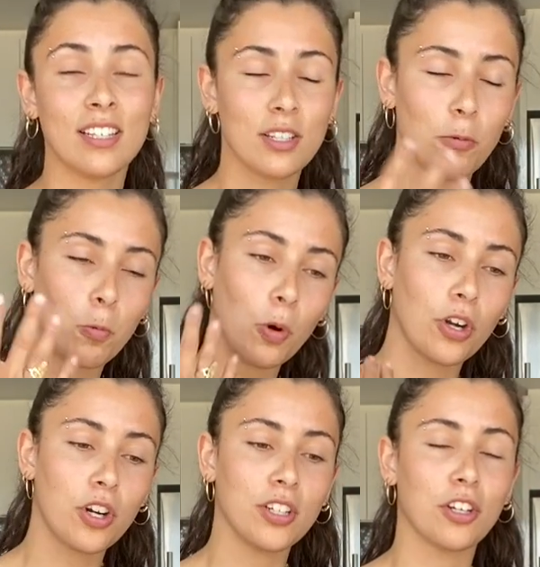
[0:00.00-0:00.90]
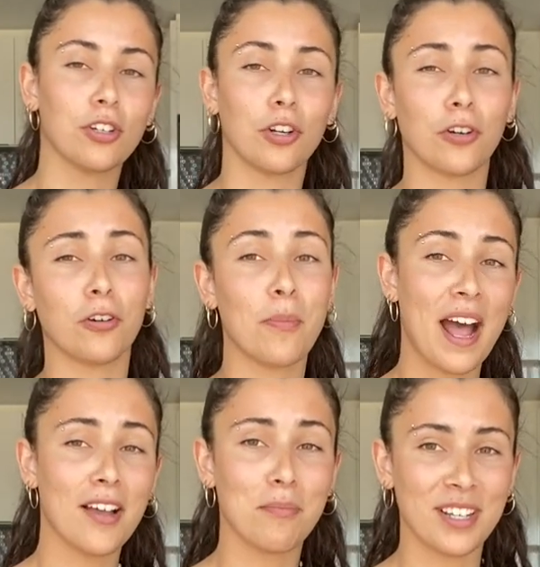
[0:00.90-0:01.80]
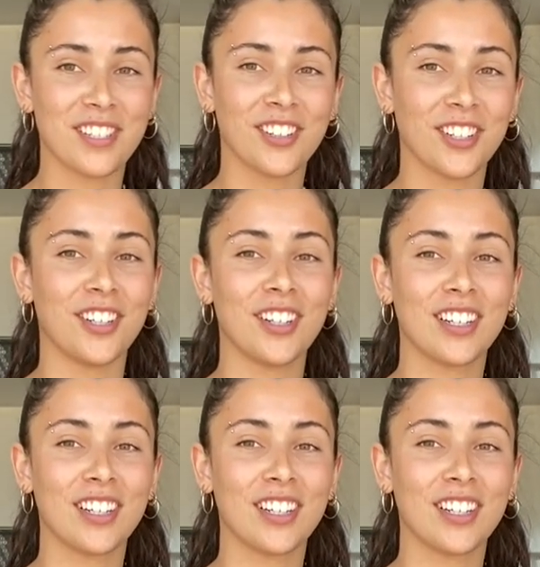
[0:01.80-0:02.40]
to work on your neuromuscular